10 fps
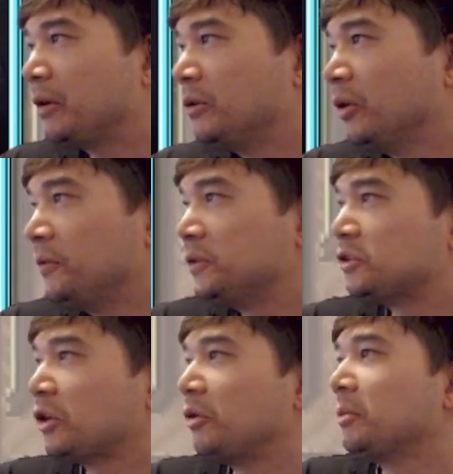know if it's
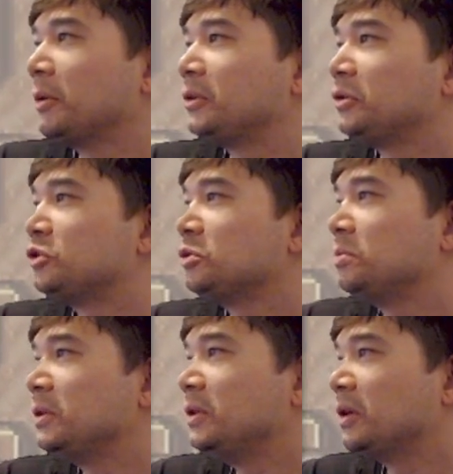showing, but there should
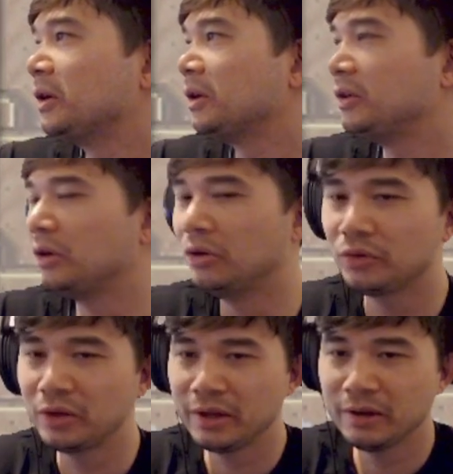be the
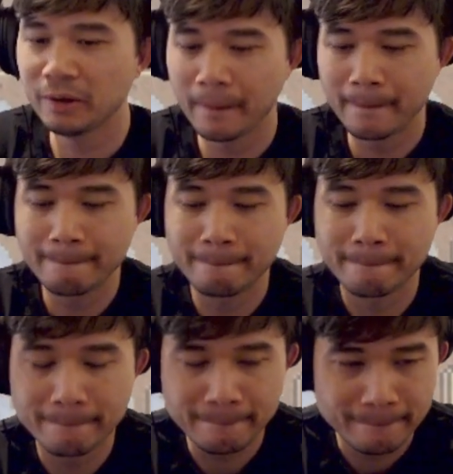overlay?
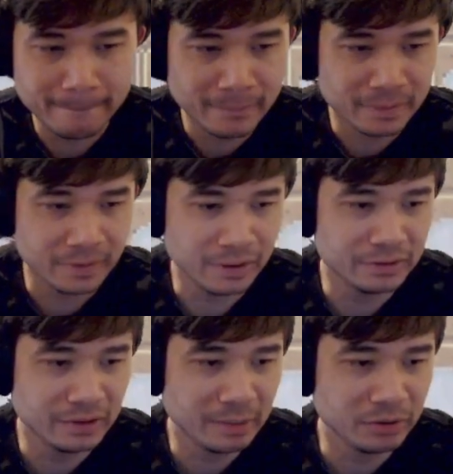The
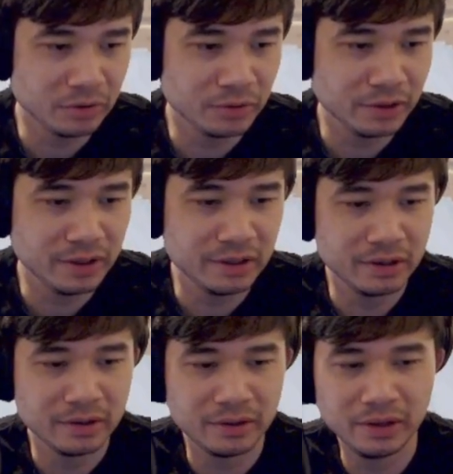untapped overlay?
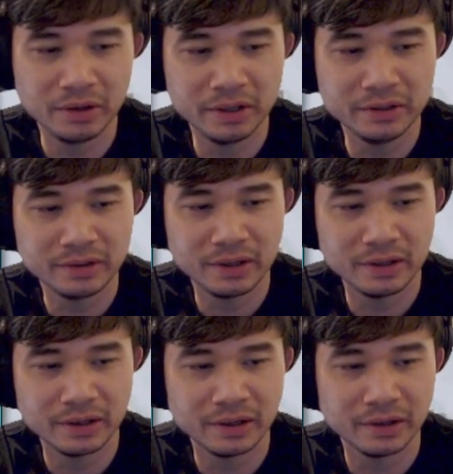There is
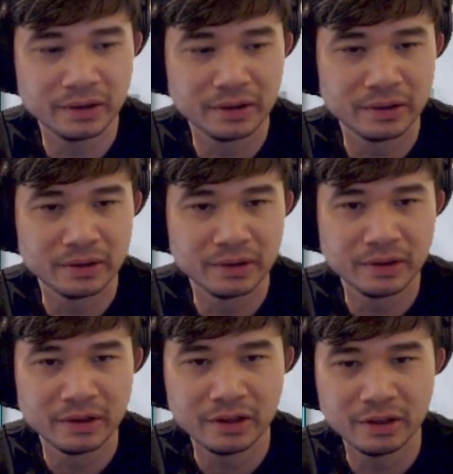a, let
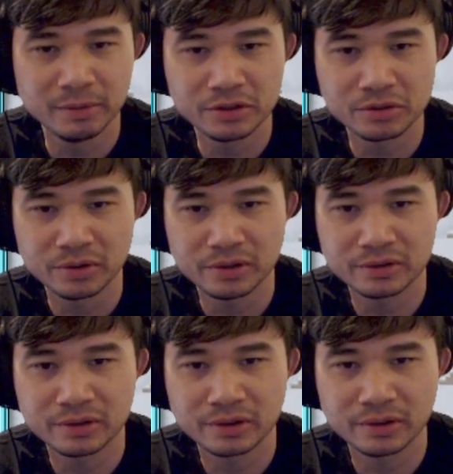me make sure that
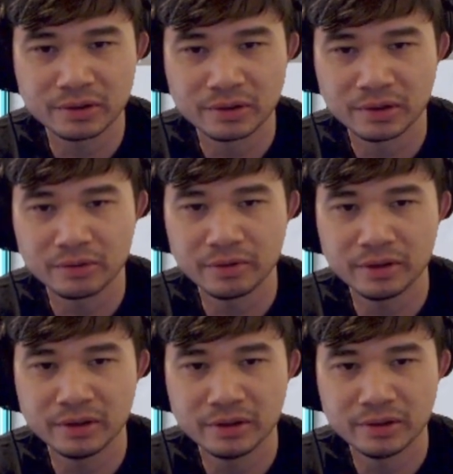it's,
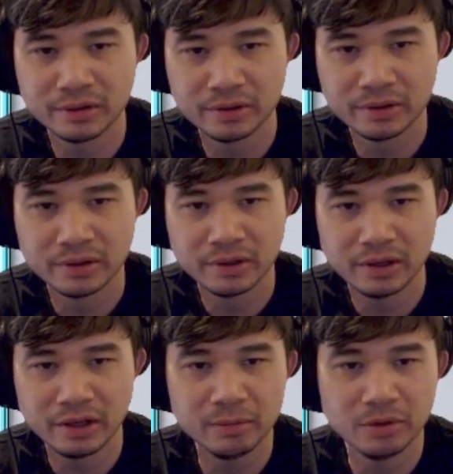Arena.
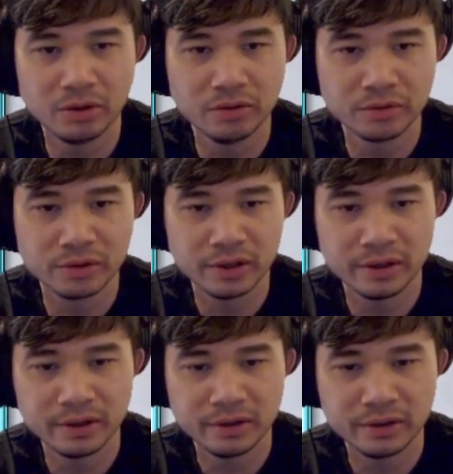Enable
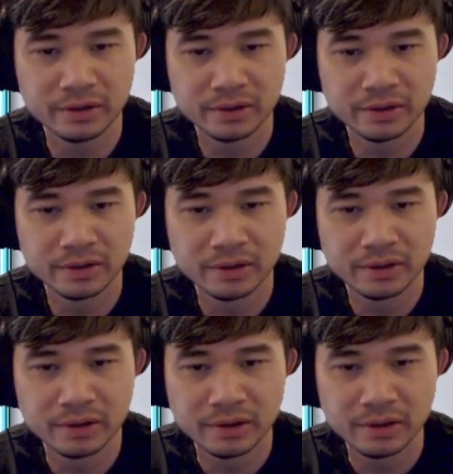overlay.
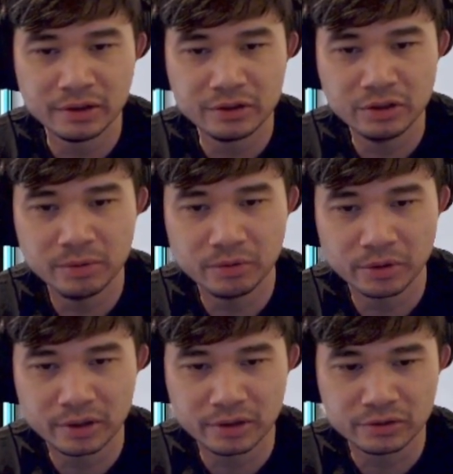It should be
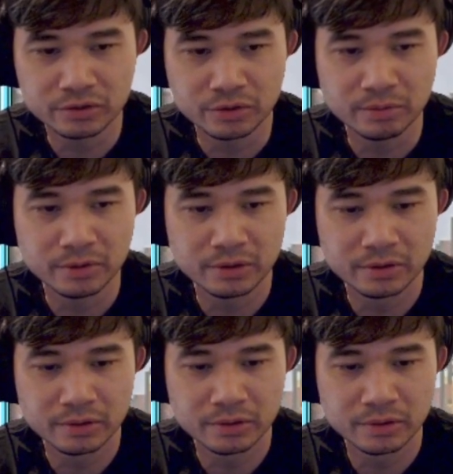working in stream.
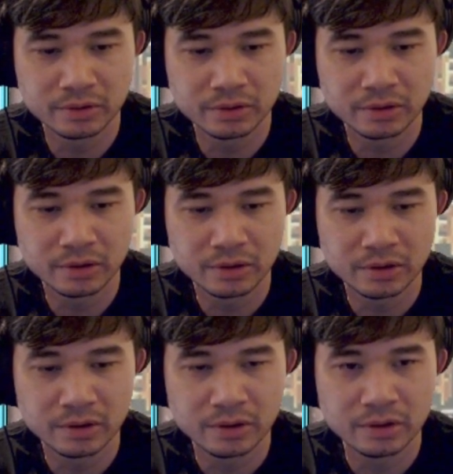
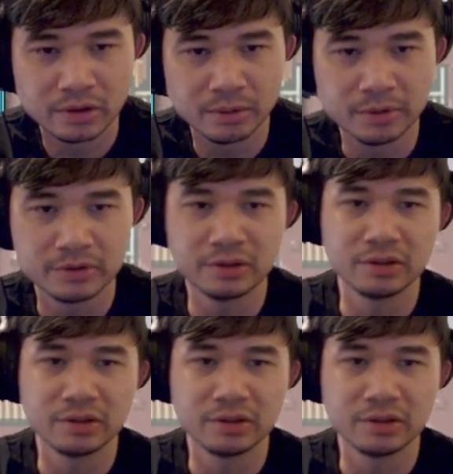Let me see.